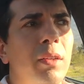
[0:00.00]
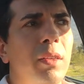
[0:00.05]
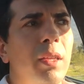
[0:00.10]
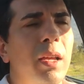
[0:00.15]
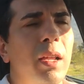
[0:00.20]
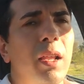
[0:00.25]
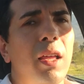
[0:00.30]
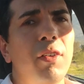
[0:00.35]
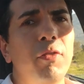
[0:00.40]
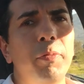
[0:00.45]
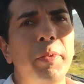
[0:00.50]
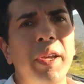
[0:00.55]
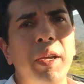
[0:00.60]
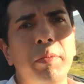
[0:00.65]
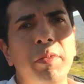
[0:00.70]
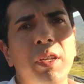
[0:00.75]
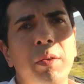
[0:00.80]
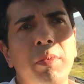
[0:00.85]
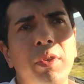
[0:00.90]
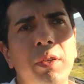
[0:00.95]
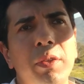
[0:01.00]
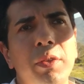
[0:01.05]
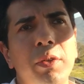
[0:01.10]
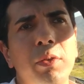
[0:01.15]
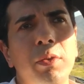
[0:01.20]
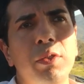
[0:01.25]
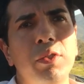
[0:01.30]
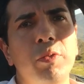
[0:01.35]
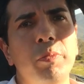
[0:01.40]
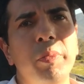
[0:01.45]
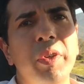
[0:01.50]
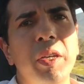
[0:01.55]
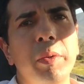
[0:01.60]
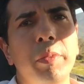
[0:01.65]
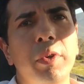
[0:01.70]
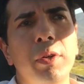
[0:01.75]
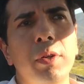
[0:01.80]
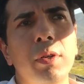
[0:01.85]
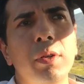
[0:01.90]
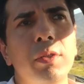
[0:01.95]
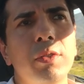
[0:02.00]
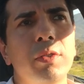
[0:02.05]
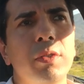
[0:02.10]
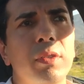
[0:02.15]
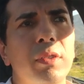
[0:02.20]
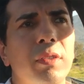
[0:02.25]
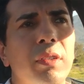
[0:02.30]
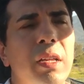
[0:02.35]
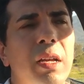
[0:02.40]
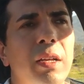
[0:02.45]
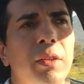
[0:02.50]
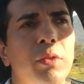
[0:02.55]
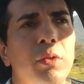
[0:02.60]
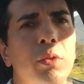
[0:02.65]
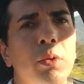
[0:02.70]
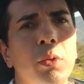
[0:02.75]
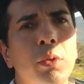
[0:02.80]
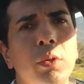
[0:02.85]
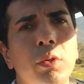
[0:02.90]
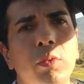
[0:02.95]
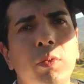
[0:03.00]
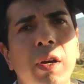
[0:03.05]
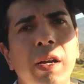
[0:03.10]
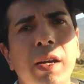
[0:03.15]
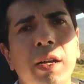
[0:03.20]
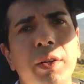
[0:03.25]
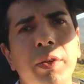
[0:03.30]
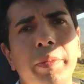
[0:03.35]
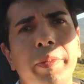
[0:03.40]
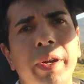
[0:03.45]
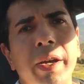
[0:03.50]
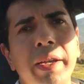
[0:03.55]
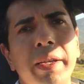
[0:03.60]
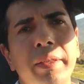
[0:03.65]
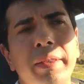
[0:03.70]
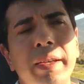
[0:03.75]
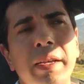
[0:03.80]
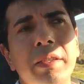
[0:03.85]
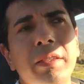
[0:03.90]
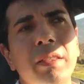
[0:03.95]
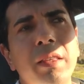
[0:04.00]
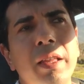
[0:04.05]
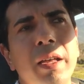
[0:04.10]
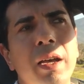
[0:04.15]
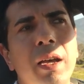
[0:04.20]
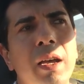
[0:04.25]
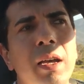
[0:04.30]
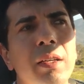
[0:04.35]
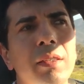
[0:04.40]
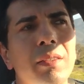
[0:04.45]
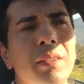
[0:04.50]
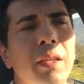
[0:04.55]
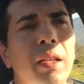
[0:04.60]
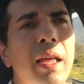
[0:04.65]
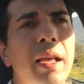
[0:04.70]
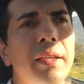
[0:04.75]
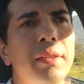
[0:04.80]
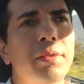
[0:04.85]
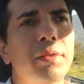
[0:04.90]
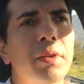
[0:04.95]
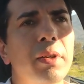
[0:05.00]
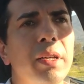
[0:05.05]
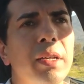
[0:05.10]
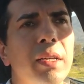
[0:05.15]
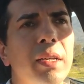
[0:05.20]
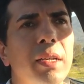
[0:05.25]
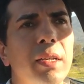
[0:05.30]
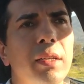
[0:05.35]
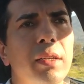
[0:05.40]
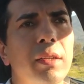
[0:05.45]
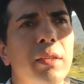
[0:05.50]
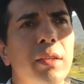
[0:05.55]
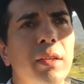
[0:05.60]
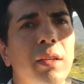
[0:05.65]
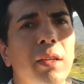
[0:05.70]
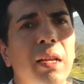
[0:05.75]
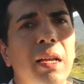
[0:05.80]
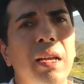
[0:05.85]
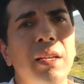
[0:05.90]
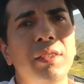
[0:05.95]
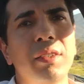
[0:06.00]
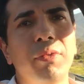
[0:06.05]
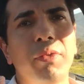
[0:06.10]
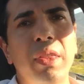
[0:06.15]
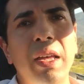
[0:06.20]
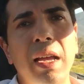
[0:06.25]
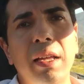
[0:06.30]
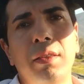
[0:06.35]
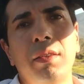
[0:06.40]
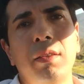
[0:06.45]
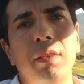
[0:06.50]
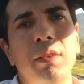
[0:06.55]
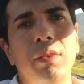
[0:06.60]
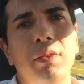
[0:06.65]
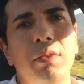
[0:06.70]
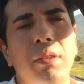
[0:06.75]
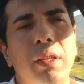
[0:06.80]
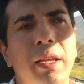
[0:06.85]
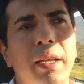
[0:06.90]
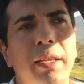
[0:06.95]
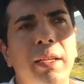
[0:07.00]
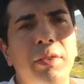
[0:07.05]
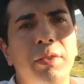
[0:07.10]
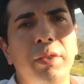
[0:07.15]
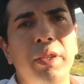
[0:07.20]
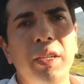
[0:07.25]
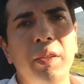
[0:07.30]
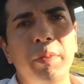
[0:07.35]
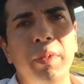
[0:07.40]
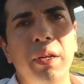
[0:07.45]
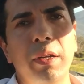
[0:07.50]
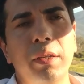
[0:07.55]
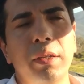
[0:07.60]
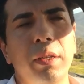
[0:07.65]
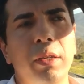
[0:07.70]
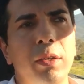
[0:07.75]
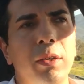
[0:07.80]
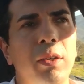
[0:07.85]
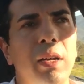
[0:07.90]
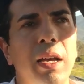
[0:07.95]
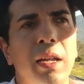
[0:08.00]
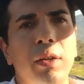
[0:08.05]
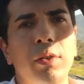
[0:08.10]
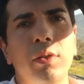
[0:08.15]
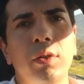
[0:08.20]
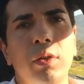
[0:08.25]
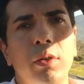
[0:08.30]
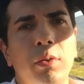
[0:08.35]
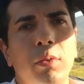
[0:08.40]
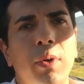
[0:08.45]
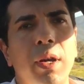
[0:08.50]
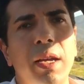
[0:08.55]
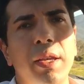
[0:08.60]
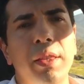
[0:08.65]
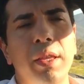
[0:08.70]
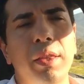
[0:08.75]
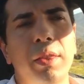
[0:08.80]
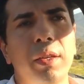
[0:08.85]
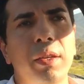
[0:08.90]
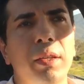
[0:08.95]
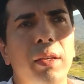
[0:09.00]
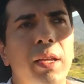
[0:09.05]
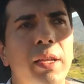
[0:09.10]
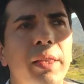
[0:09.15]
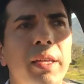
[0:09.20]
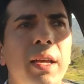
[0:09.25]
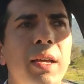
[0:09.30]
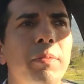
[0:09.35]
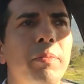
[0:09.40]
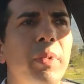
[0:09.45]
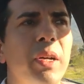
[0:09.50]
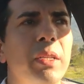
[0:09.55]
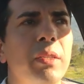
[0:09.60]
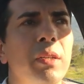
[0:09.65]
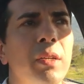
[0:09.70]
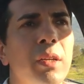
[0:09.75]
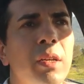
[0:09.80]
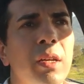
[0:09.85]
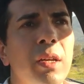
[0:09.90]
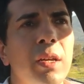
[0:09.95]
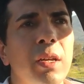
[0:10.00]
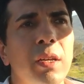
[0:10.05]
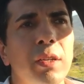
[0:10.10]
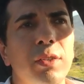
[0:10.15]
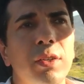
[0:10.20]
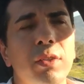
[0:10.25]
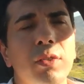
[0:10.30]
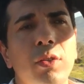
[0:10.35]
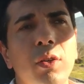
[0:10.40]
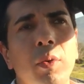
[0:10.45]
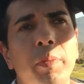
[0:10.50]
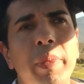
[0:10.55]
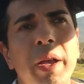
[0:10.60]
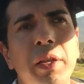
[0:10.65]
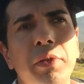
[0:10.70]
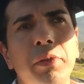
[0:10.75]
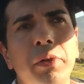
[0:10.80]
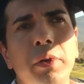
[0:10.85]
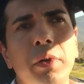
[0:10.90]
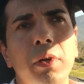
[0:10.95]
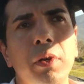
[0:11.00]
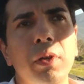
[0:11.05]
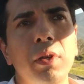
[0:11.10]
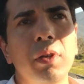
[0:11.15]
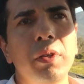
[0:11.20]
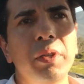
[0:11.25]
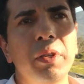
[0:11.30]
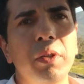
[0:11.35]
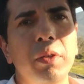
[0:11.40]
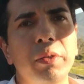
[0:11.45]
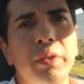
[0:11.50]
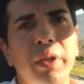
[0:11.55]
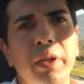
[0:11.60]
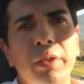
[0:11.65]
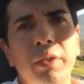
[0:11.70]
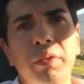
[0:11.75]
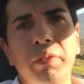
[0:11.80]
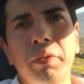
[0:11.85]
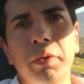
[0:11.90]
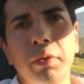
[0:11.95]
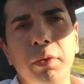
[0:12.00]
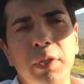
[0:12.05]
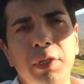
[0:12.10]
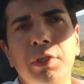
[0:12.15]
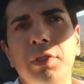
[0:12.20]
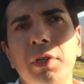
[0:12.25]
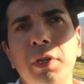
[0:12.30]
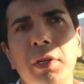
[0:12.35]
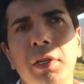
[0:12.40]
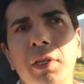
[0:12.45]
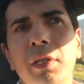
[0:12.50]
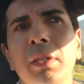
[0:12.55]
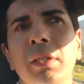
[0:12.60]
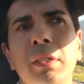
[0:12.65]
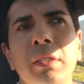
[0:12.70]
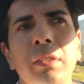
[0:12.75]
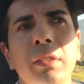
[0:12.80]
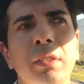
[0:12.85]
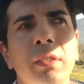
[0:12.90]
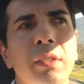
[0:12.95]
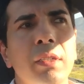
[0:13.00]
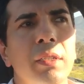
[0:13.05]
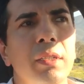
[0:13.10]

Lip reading: they love BMWs, Beamers. It's like, dude, why are you buying Tesla? It's electric. As if that is like a stigma, you know? I don't know why they think like that, but just go petrol, you know, dirty fuel is good.